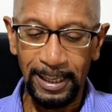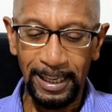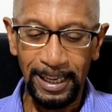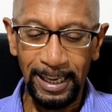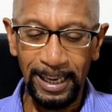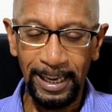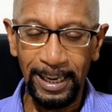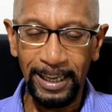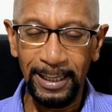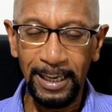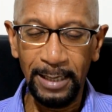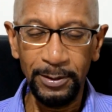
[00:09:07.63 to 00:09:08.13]

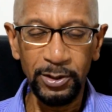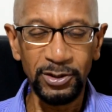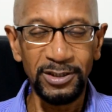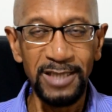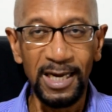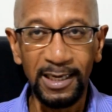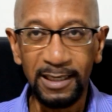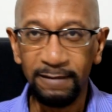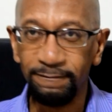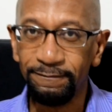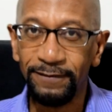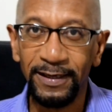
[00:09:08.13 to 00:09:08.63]
and I'm just
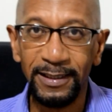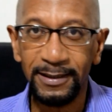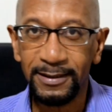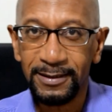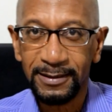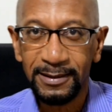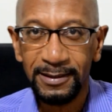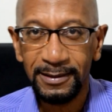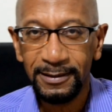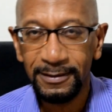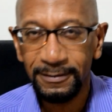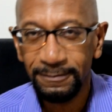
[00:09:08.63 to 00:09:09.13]
not
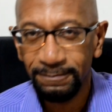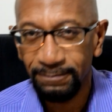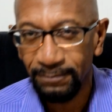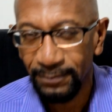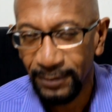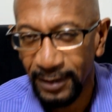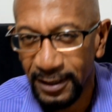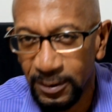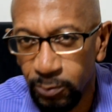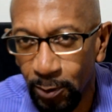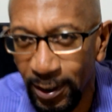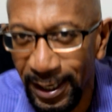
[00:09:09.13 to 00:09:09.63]
convinced
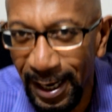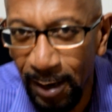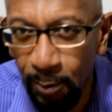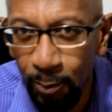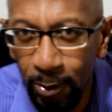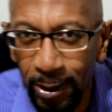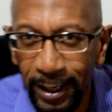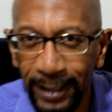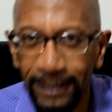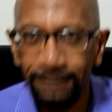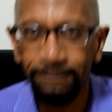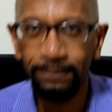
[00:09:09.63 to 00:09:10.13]
it's what I
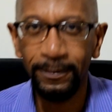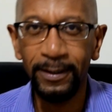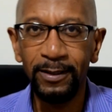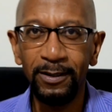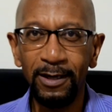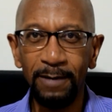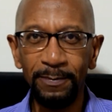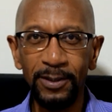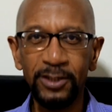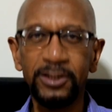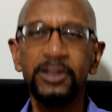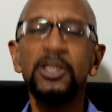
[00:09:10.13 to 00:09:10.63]
want. You know,
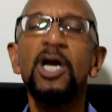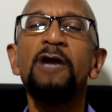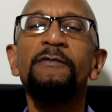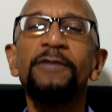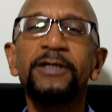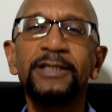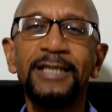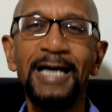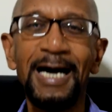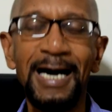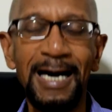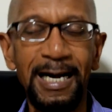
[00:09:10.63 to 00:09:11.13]
I'm just nervous
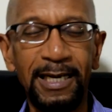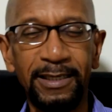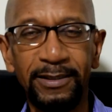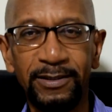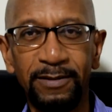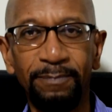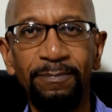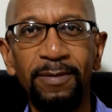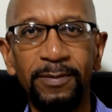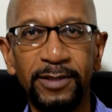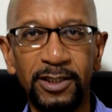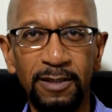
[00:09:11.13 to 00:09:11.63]

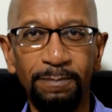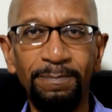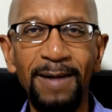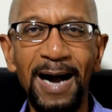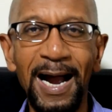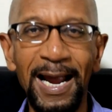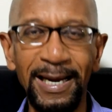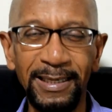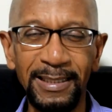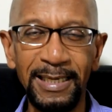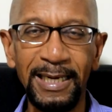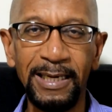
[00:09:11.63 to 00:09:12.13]
to buy
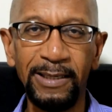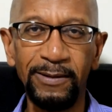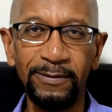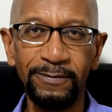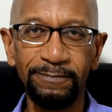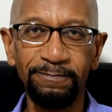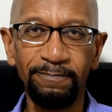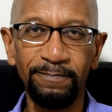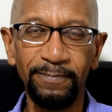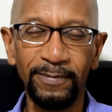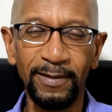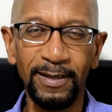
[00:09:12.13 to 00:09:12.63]
it now.
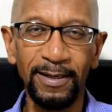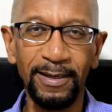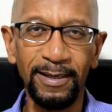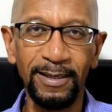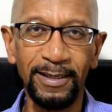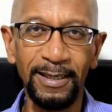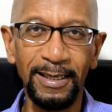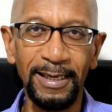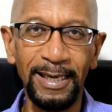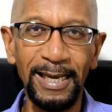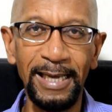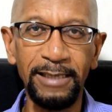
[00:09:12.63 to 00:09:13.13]

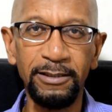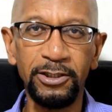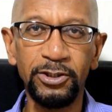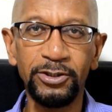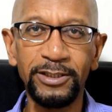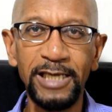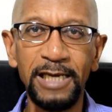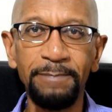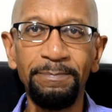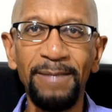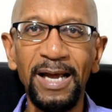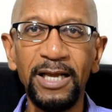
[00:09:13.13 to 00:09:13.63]
And she
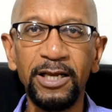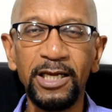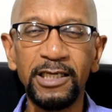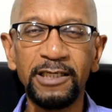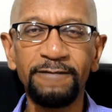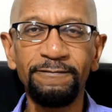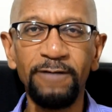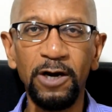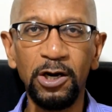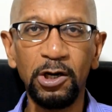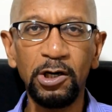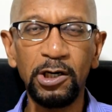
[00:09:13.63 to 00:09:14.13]
said, Meg, it's
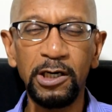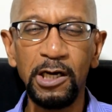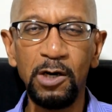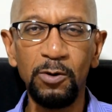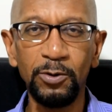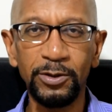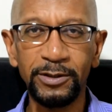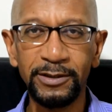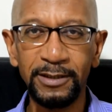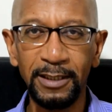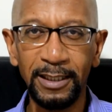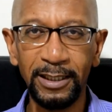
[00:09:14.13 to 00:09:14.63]
very
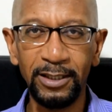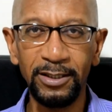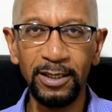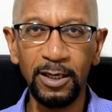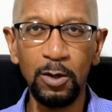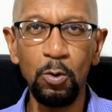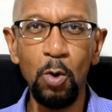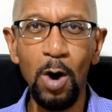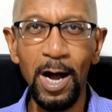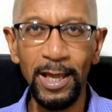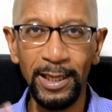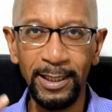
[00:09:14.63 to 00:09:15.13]
close to the
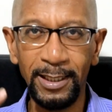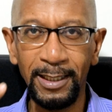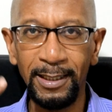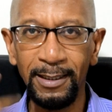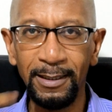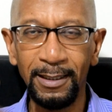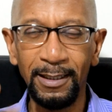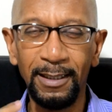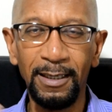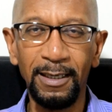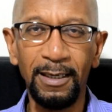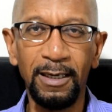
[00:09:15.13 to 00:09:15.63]
quality
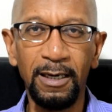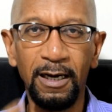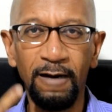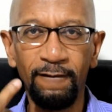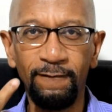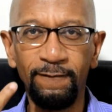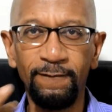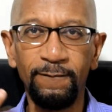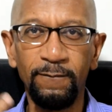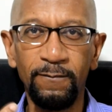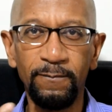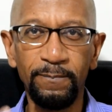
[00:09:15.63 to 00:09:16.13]

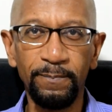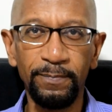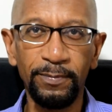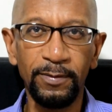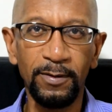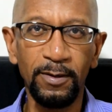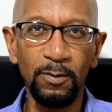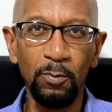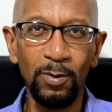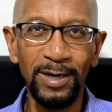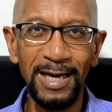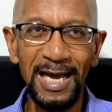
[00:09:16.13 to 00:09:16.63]
of
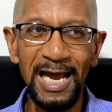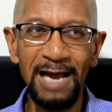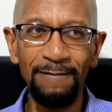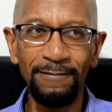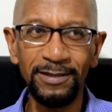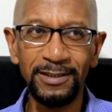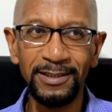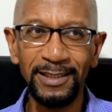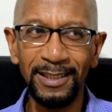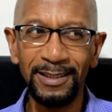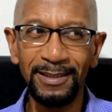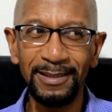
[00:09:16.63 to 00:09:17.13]
what I have. I
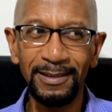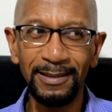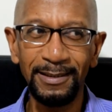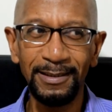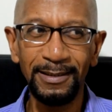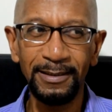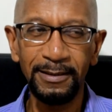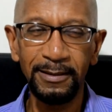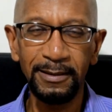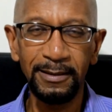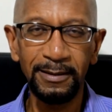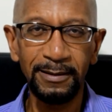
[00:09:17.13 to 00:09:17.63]
said,
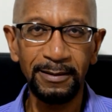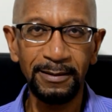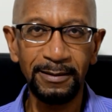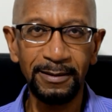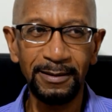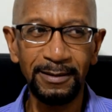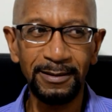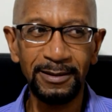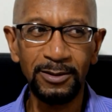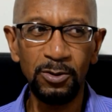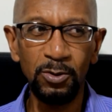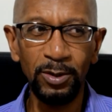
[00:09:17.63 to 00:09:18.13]

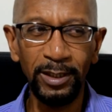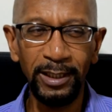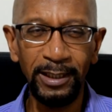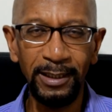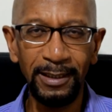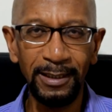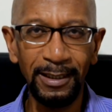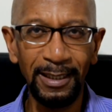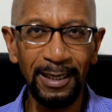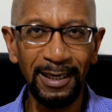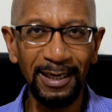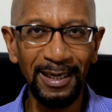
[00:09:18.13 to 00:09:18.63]
it's only
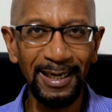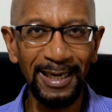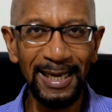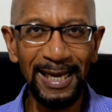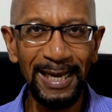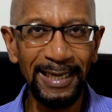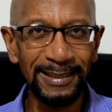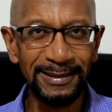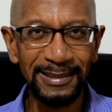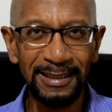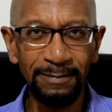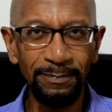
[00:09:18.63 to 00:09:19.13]
a
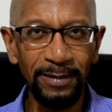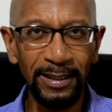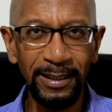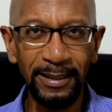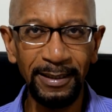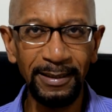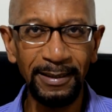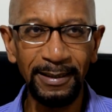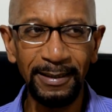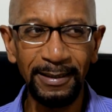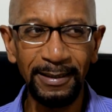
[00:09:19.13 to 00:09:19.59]
glass. I mean,